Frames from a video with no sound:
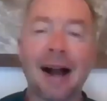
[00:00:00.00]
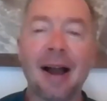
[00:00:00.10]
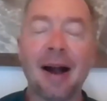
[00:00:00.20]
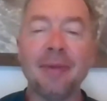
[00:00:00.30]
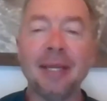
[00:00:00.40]

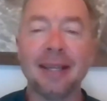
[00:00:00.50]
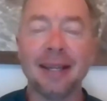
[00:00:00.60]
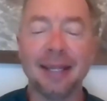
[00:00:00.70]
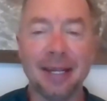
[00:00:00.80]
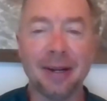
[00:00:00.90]
I mean,
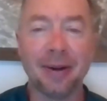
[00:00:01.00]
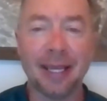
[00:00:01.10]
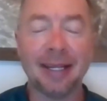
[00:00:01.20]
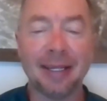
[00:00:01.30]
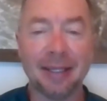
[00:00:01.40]

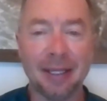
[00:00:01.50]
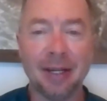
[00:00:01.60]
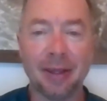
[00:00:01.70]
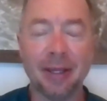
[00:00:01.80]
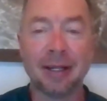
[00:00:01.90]
again,
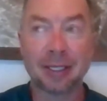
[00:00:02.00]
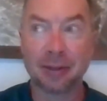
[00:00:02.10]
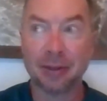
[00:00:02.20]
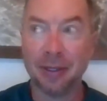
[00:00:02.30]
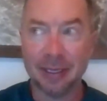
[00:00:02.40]
the
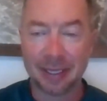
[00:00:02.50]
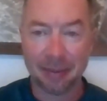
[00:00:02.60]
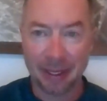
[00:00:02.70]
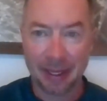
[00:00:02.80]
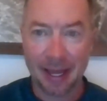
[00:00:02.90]
Augusta rule is
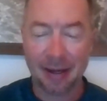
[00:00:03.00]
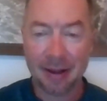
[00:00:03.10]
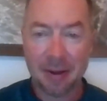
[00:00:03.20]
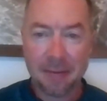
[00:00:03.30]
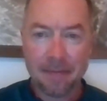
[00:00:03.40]
something
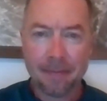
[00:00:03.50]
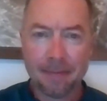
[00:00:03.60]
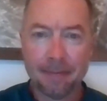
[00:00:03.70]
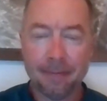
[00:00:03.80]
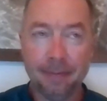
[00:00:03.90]
that
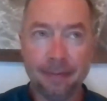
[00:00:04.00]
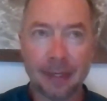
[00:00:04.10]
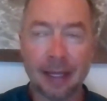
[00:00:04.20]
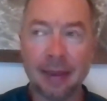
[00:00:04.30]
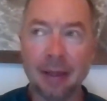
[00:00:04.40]

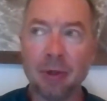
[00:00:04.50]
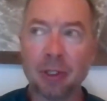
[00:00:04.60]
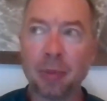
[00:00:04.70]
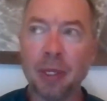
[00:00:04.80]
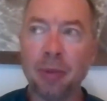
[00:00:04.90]
I think
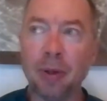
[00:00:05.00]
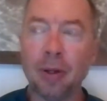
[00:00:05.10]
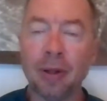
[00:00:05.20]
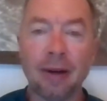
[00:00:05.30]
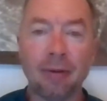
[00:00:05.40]
most
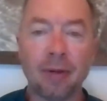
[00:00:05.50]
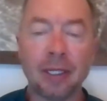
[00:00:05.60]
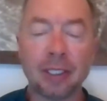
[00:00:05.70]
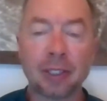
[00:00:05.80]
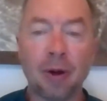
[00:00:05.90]
people that
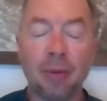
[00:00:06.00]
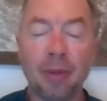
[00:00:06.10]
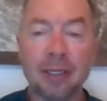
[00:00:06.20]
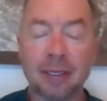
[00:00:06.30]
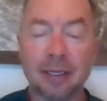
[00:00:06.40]
run small
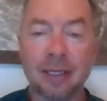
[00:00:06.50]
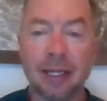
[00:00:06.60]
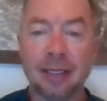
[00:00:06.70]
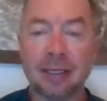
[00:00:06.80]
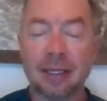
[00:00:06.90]

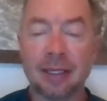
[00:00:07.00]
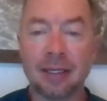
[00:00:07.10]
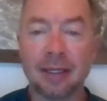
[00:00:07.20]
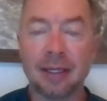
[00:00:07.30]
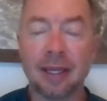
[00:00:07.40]
businesses
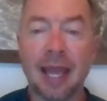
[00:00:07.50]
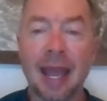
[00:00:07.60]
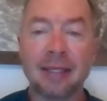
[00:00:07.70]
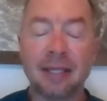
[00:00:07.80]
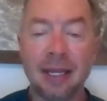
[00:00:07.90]

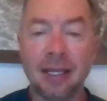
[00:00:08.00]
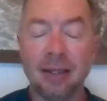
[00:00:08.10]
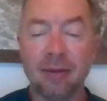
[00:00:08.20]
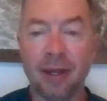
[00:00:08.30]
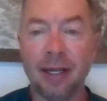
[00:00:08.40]
can take
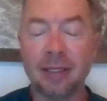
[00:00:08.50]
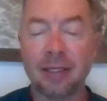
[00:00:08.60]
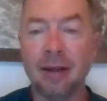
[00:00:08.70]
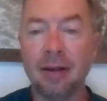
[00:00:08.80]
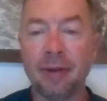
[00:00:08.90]

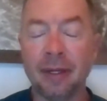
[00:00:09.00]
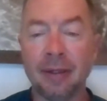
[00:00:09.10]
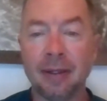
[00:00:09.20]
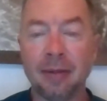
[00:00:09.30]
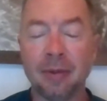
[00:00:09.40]
advantage of,
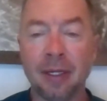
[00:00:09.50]
and